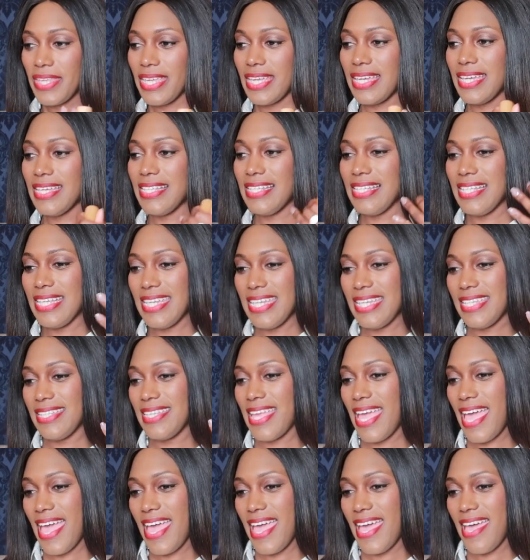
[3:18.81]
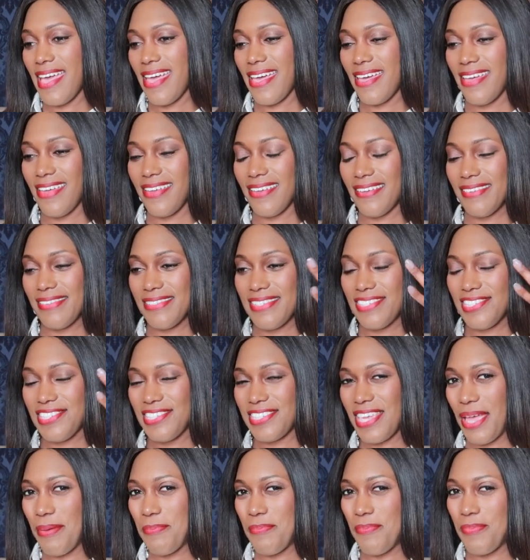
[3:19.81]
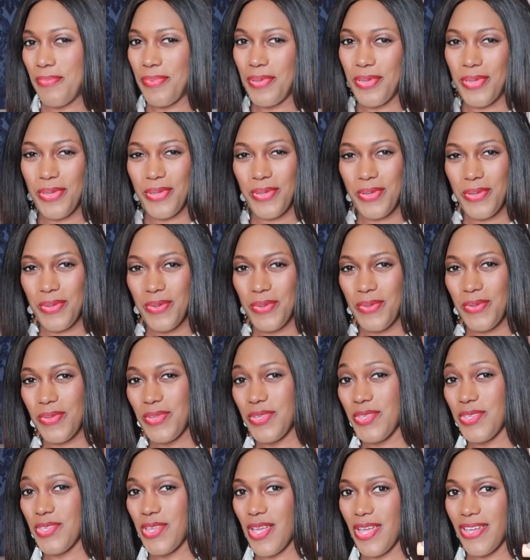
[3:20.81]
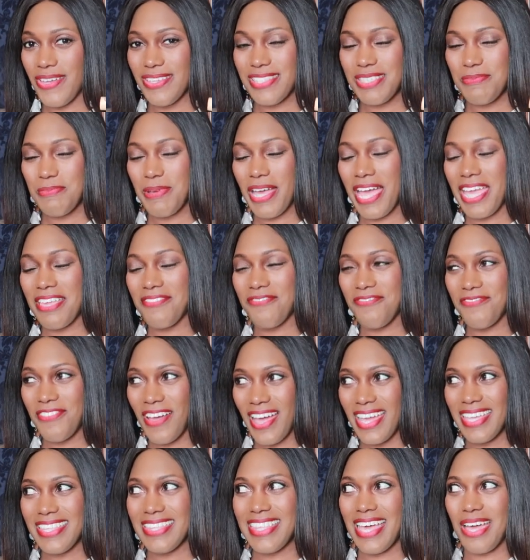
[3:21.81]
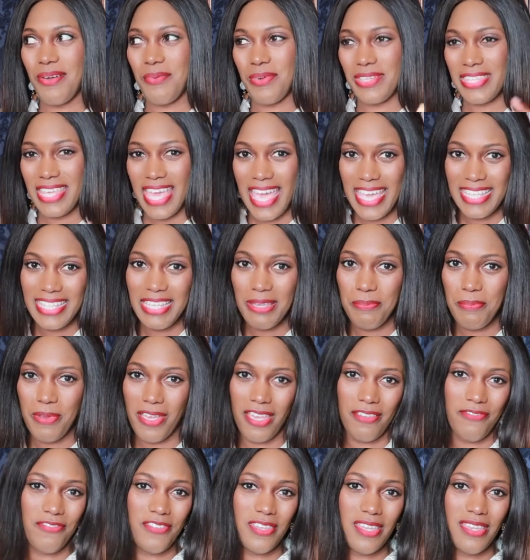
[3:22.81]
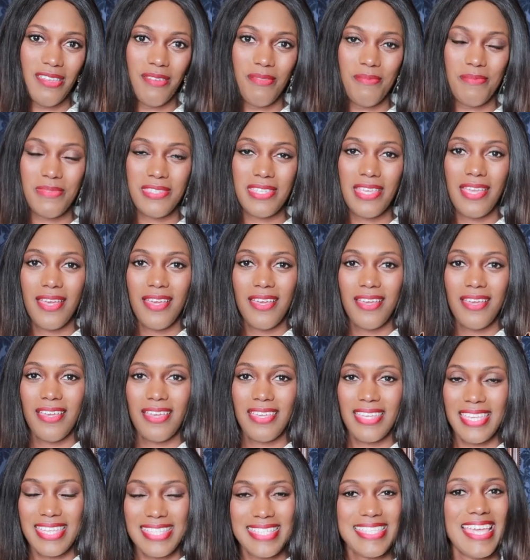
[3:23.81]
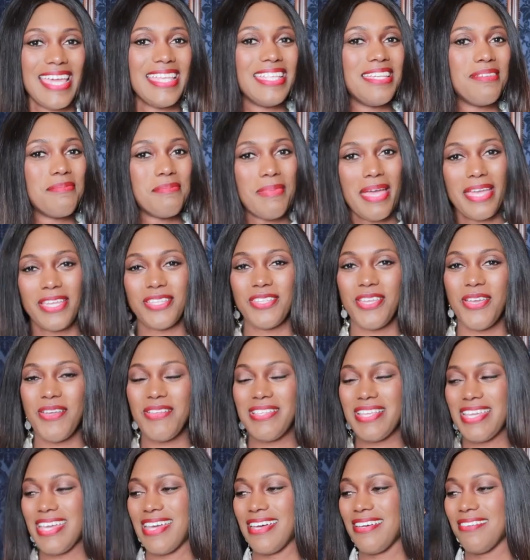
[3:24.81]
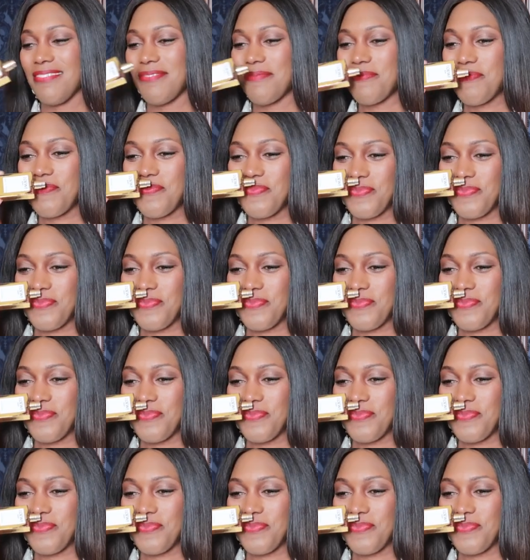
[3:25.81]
clean hair shampoo note, but I find that with any perfumes containing magnolia.